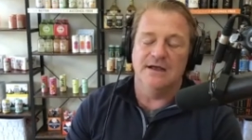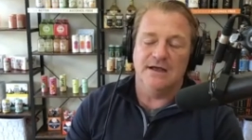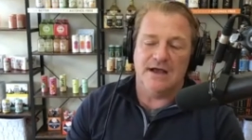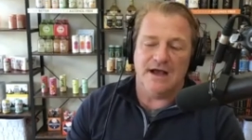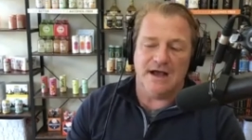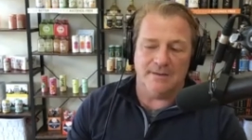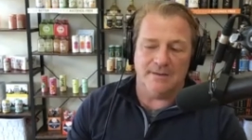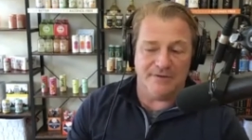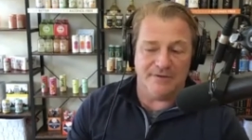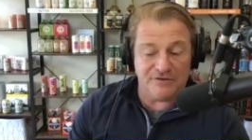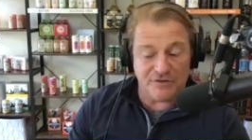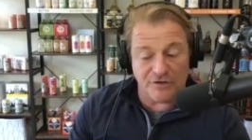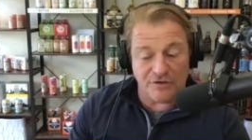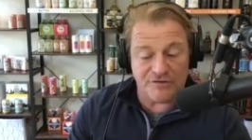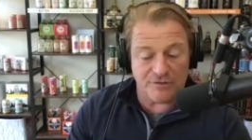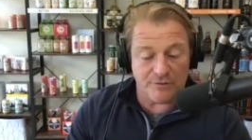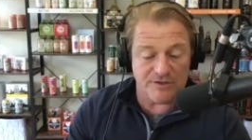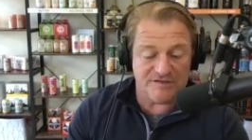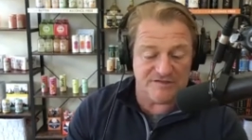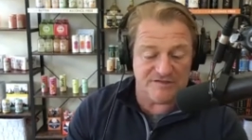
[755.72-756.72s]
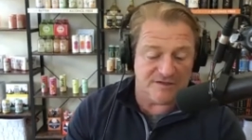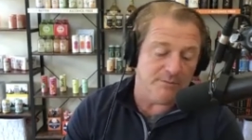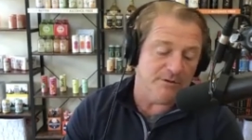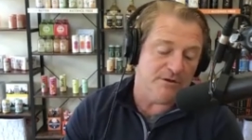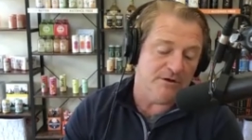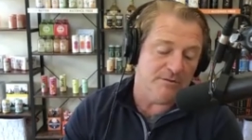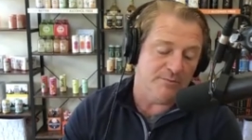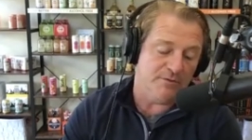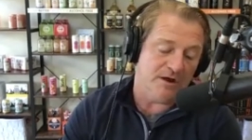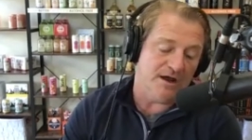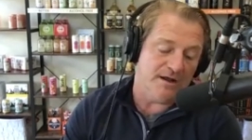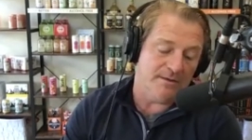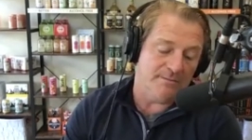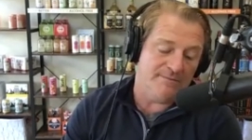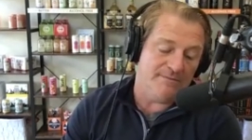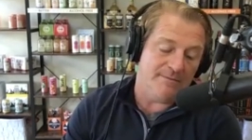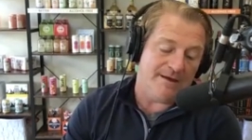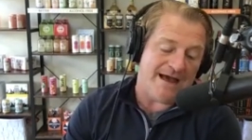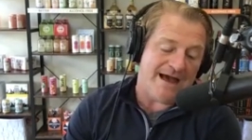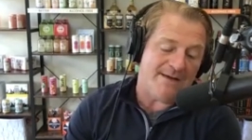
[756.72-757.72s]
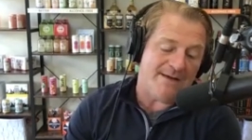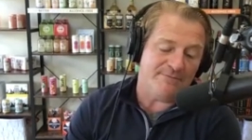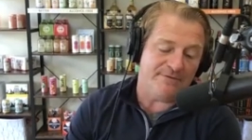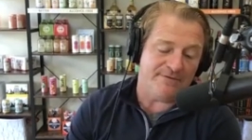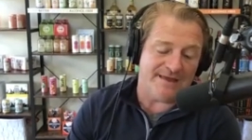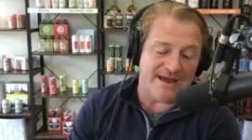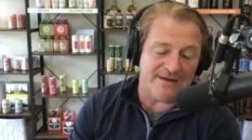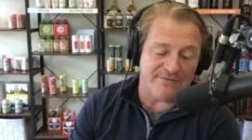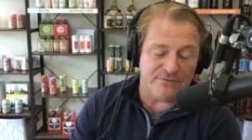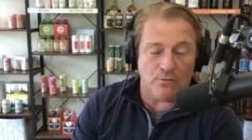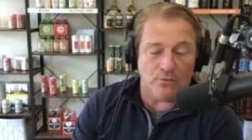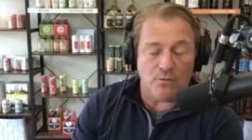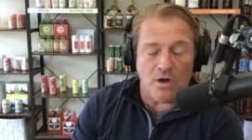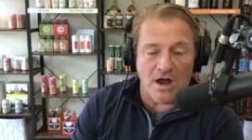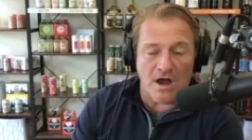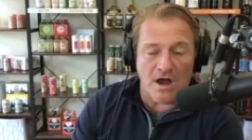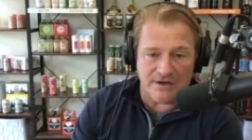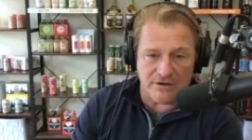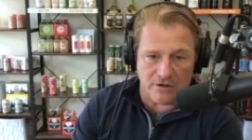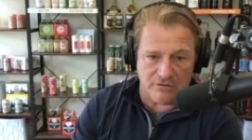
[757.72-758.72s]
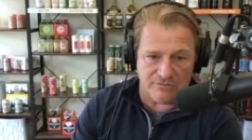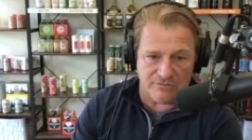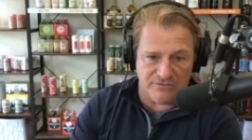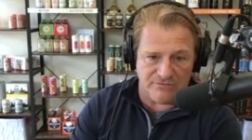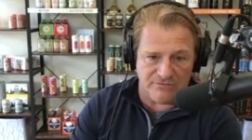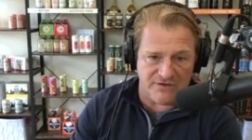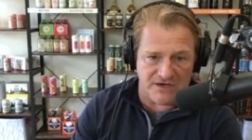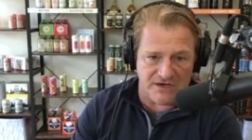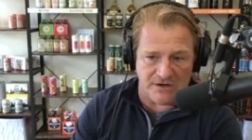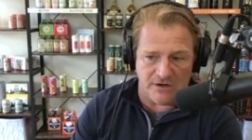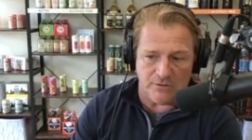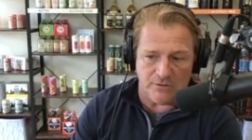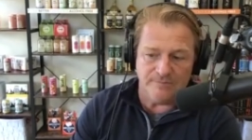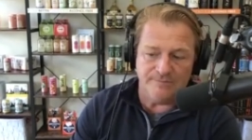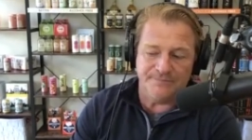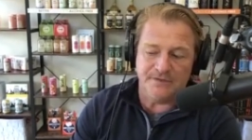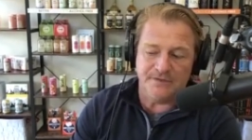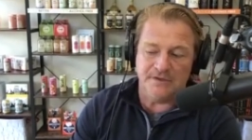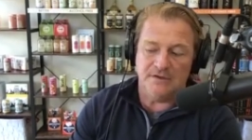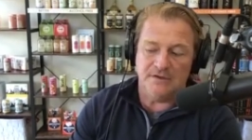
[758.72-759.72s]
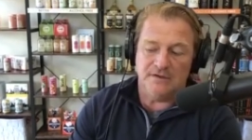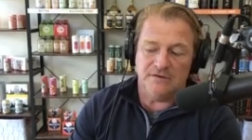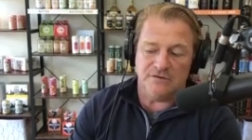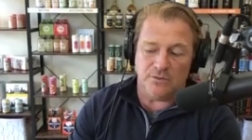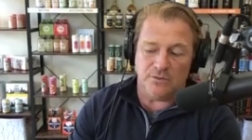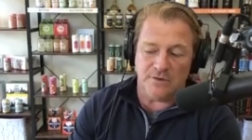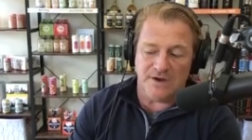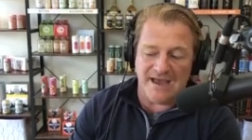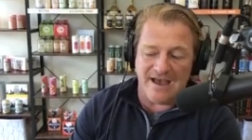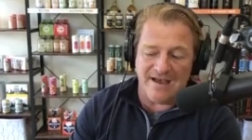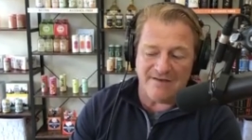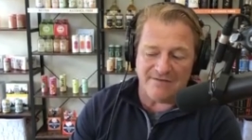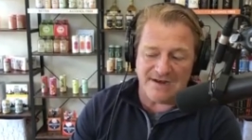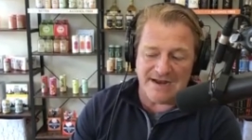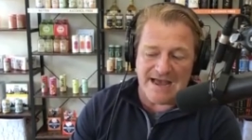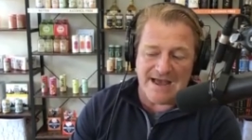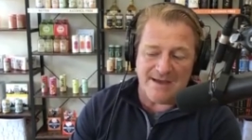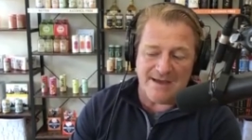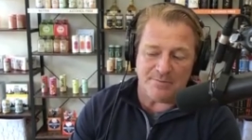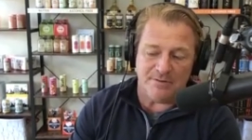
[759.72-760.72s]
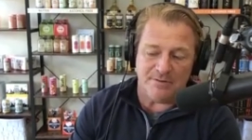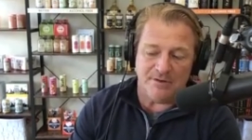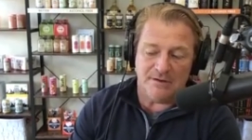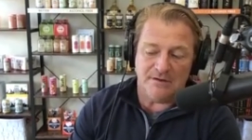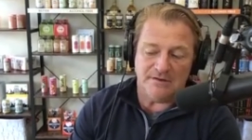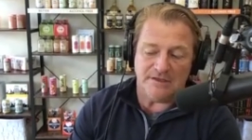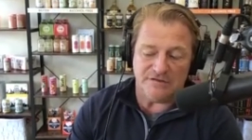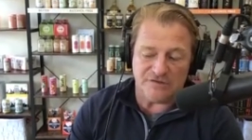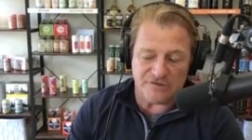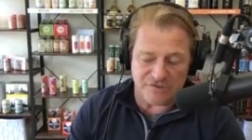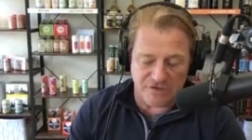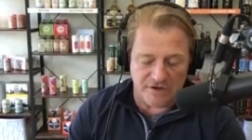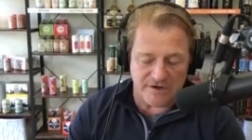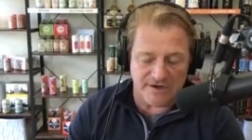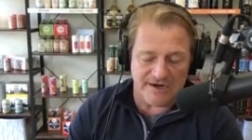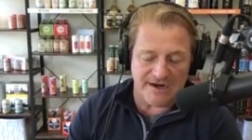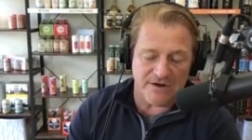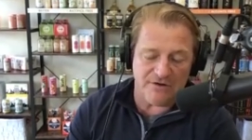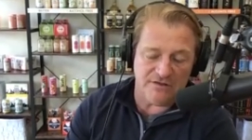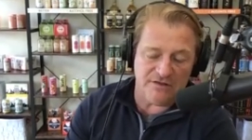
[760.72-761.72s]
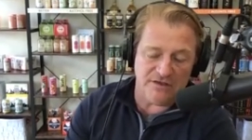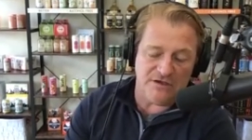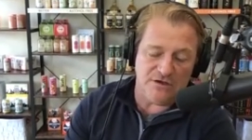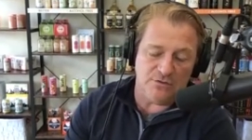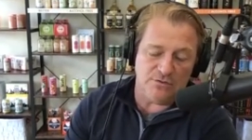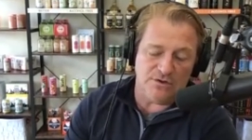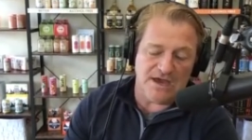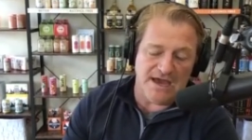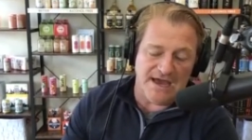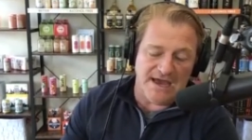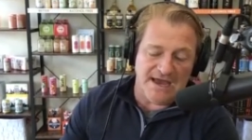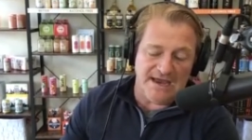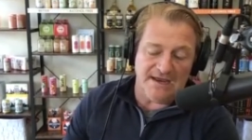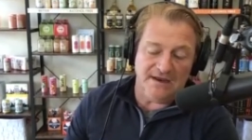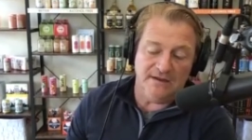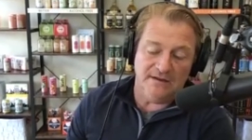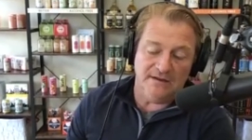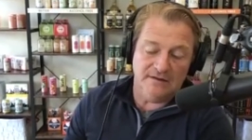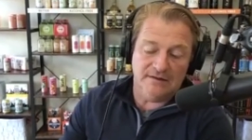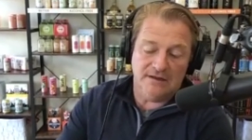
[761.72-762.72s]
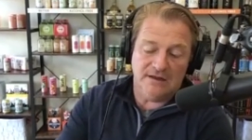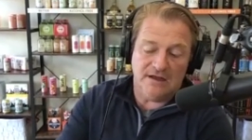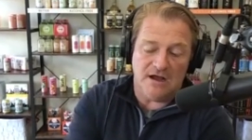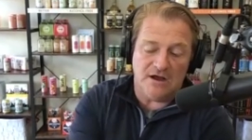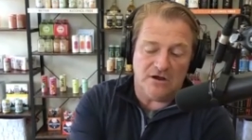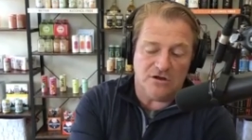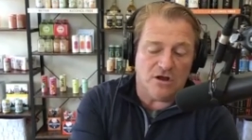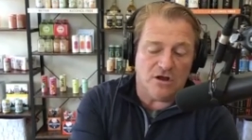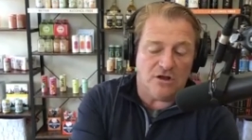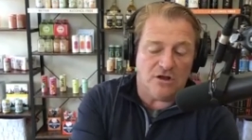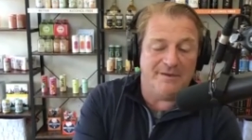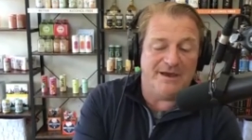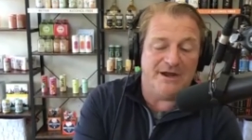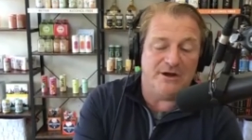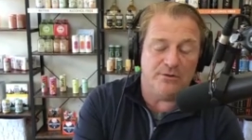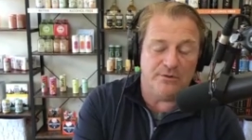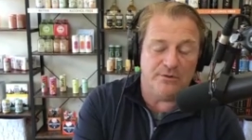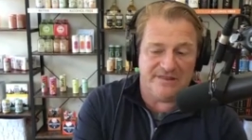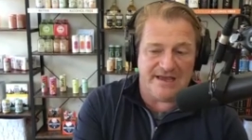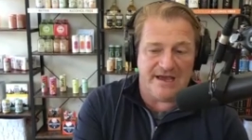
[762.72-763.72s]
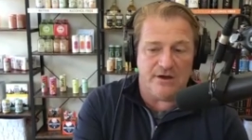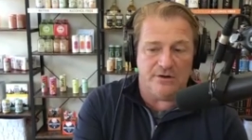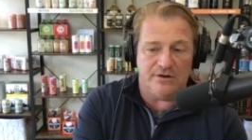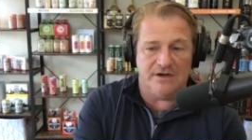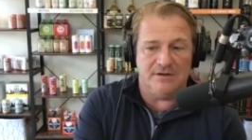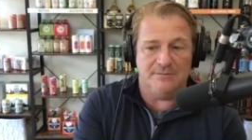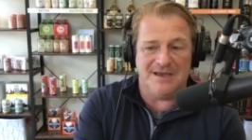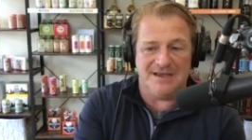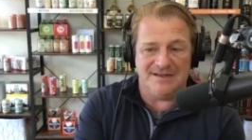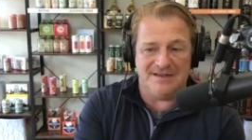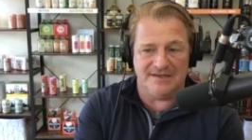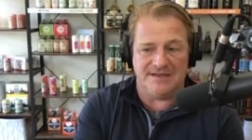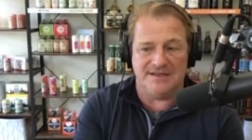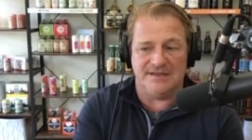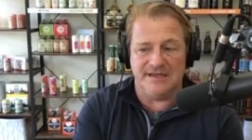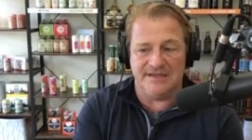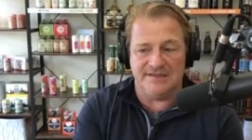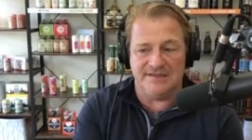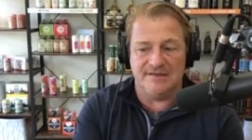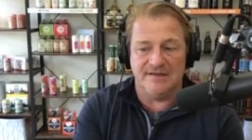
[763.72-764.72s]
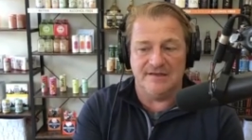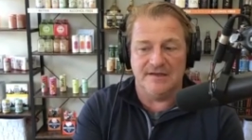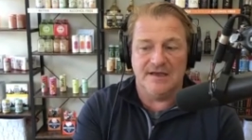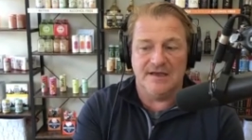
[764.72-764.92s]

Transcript: Um, yeah. There's also a similar pro- app for that for wine called Vivino, so we have an app that started out in the UK uh, called Better Without, and basically it's